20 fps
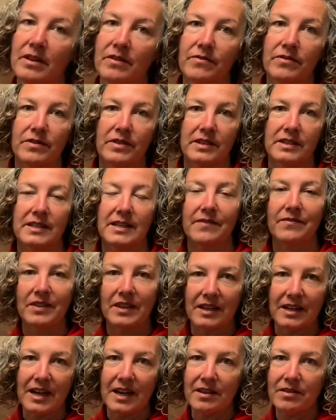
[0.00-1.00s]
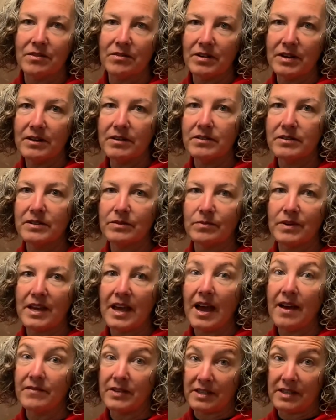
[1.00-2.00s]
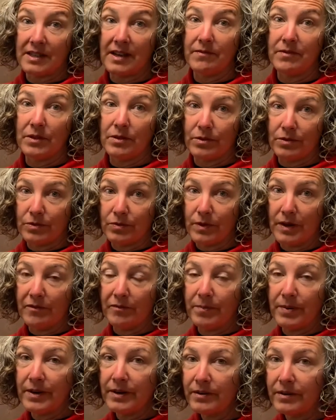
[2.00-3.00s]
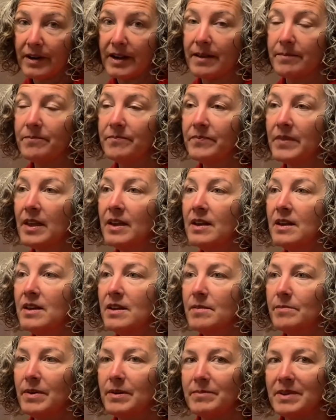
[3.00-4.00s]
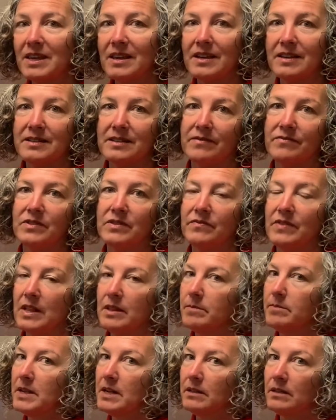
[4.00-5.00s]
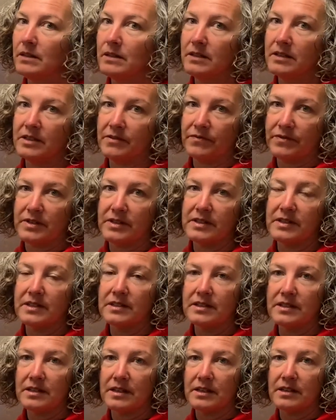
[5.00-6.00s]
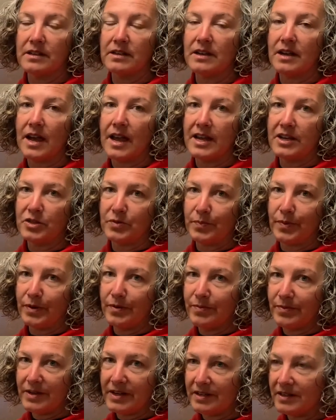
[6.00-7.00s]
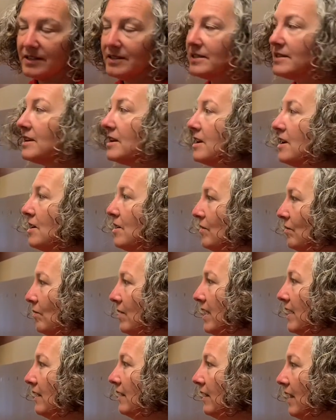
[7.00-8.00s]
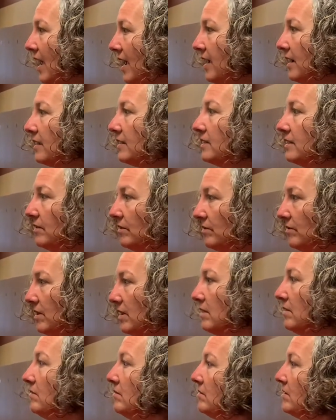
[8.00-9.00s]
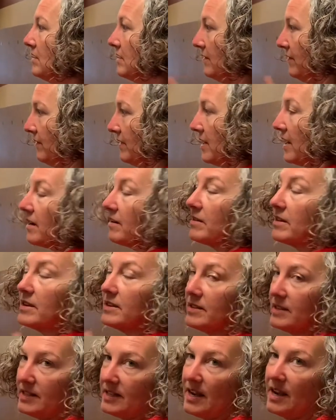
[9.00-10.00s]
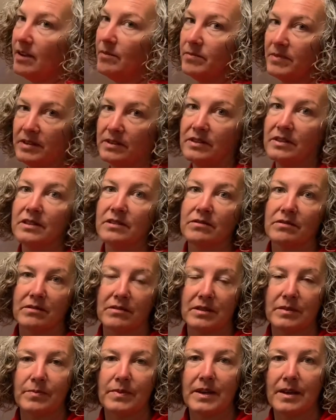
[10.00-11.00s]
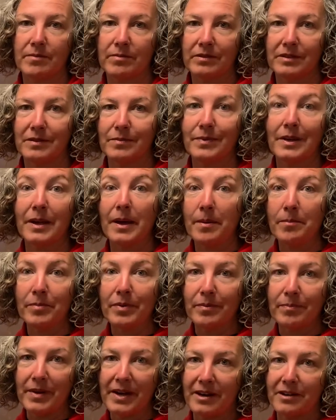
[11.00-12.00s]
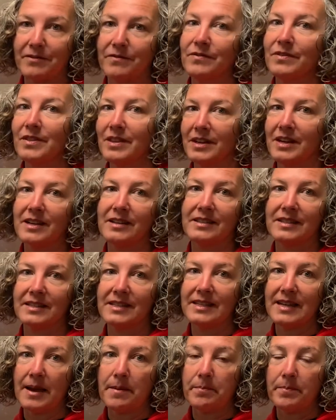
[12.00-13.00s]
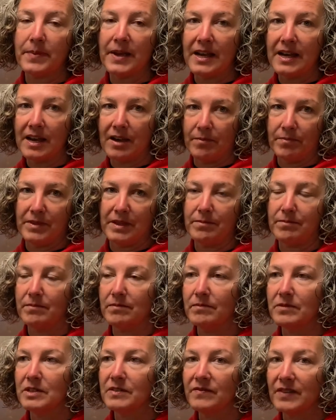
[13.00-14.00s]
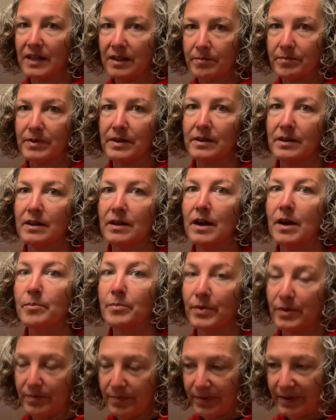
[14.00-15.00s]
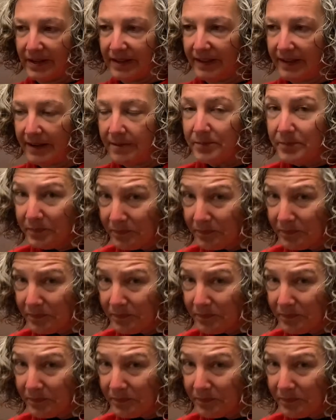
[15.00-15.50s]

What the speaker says: for the 7th and 8th graders. We have a 7 through 12 program, but because of developmental differences and age appropriateness, we like to use different areas to help the students be able to become prepared for the next step and help them develop appropriately.